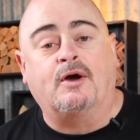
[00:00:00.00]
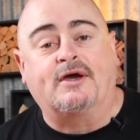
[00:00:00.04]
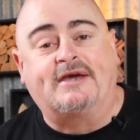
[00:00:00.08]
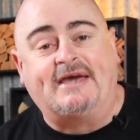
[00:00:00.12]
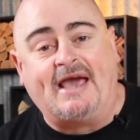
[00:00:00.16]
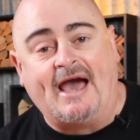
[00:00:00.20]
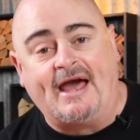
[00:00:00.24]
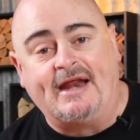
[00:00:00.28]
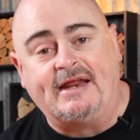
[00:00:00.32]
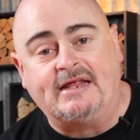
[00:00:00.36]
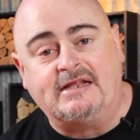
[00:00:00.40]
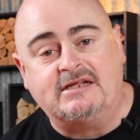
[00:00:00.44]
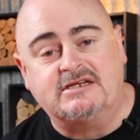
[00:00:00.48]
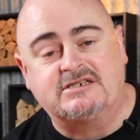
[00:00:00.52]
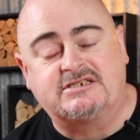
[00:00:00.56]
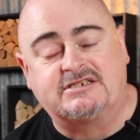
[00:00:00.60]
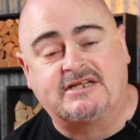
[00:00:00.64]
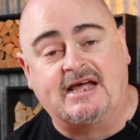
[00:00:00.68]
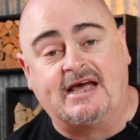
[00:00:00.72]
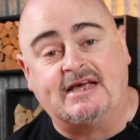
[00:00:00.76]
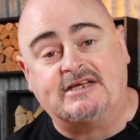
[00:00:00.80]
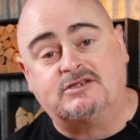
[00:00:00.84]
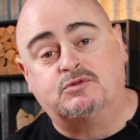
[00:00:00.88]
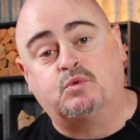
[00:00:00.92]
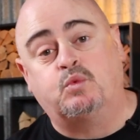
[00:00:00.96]
By cutting the
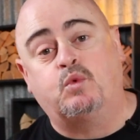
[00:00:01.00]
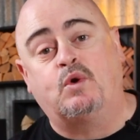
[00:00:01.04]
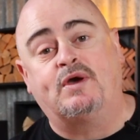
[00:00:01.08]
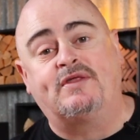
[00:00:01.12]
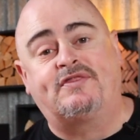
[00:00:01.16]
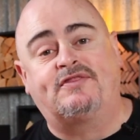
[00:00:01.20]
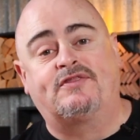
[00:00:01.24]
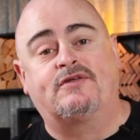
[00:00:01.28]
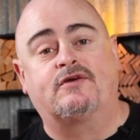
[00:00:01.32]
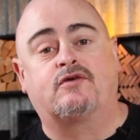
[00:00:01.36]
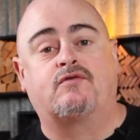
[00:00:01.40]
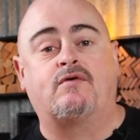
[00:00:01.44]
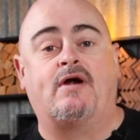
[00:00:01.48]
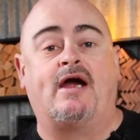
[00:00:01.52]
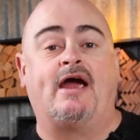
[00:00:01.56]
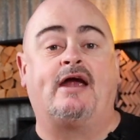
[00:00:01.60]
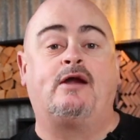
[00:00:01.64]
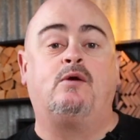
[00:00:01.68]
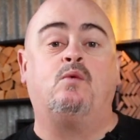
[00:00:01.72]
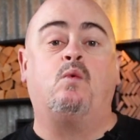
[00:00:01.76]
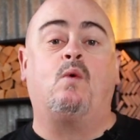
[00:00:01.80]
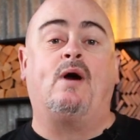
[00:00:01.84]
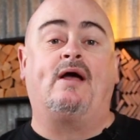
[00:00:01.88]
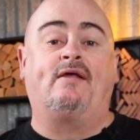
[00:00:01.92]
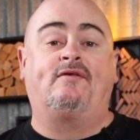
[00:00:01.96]
steaks with the
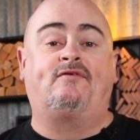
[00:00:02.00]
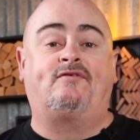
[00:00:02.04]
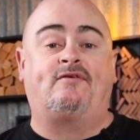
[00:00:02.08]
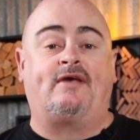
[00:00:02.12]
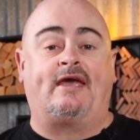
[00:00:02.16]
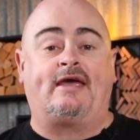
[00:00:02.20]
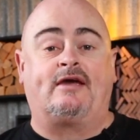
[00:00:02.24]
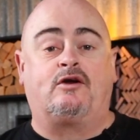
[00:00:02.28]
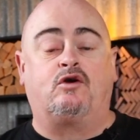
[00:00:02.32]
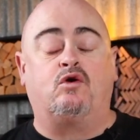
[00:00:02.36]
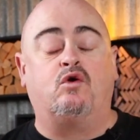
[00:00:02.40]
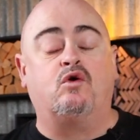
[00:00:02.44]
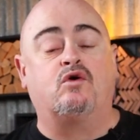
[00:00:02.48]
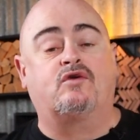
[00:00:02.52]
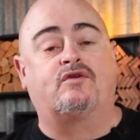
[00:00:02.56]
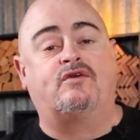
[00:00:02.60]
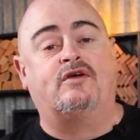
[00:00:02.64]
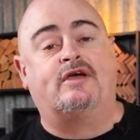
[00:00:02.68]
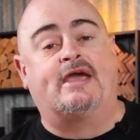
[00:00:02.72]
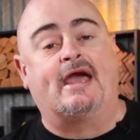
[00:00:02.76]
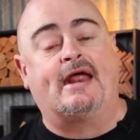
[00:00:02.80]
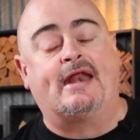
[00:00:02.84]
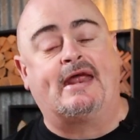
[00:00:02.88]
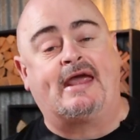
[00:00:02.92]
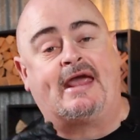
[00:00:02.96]
grain, once they're cooked,
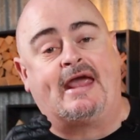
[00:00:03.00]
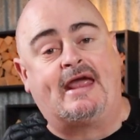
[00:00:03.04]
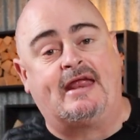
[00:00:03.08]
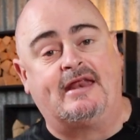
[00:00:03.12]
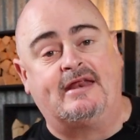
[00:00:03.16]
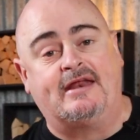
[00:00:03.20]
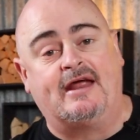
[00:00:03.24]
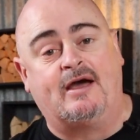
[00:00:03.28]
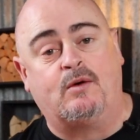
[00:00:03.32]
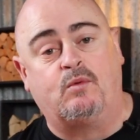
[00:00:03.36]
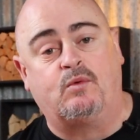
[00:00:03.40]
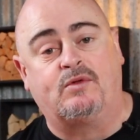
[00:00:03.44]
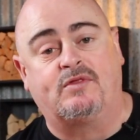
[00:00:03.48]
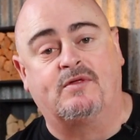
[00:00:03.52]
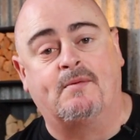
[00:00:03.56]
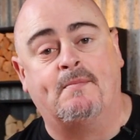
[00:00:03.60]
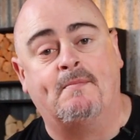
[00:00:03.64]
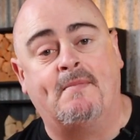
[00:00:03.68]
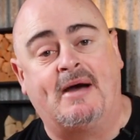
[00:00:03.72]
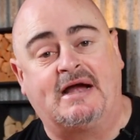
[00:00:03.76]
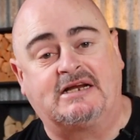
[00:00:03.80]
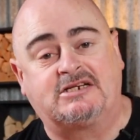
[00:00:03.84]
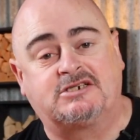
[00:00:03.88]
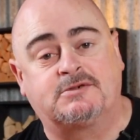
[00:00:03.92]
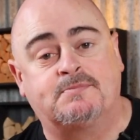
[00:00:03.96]
you're gonna end up with a
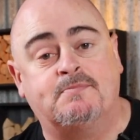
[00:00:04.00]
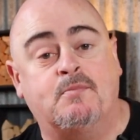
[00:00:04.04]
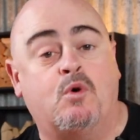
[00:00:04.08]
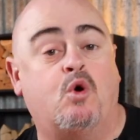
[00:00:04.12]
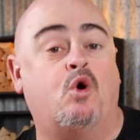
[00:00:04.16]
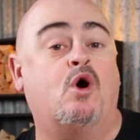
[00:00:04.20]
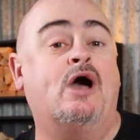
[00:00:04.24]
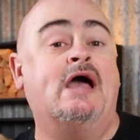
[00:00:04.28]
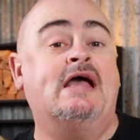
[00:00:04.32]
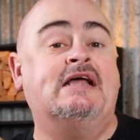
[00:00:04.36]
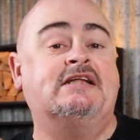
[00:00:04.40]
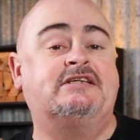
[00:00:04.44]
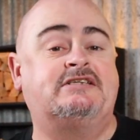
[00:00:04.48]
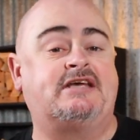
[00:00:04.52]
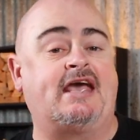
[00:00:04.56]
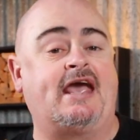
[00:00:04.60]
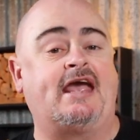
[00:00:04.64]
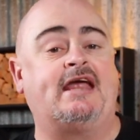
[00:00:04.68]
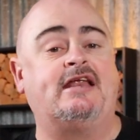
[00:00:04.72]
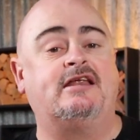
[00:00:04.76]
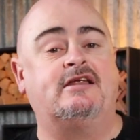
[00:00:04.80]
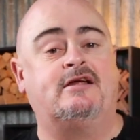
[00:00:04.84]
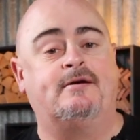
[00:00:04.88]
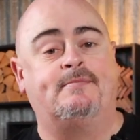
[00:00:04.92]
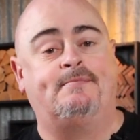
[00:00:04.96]
much more
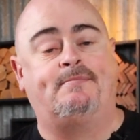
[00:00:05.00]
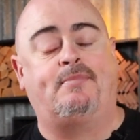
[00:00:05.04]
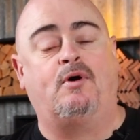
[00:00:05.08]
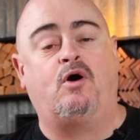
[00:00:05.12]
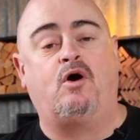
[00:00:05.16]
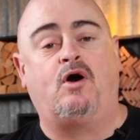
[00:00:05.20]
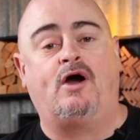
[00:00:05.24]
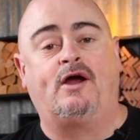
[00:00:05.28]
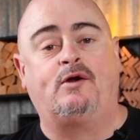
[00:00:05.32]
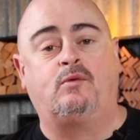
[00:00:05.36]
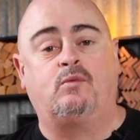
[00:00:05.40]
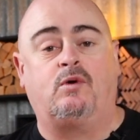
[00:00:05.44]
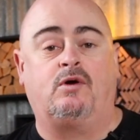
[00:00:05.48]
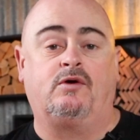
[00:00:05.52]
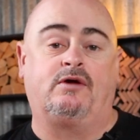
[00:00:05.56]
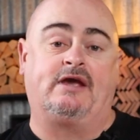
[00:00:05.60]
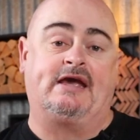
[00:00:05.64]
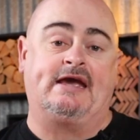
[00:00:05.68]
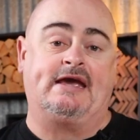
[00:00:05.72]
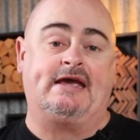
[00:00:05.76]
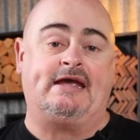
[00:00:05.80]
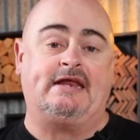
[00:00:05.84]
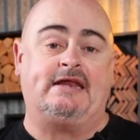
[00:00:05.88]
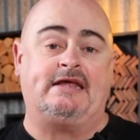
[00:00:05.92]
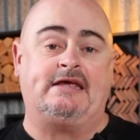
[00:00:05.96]
tender bite while
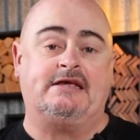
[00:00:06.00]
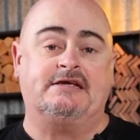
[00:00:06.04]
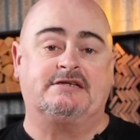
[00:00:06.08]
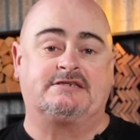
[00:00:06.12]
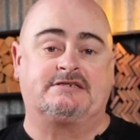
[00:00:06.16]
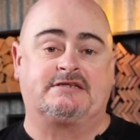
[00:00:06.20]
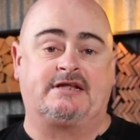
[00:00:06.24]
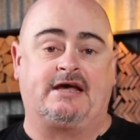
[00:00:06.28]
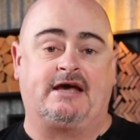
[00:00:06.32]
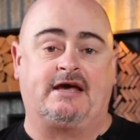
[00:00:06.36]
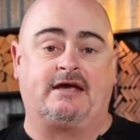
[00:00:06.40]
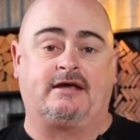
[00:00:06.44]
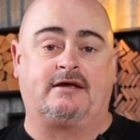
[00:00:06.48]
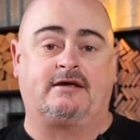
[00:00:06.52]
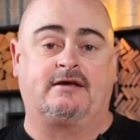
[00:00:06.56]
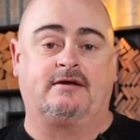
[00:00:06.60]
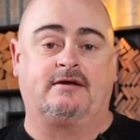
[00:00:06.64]
you're eating your steak.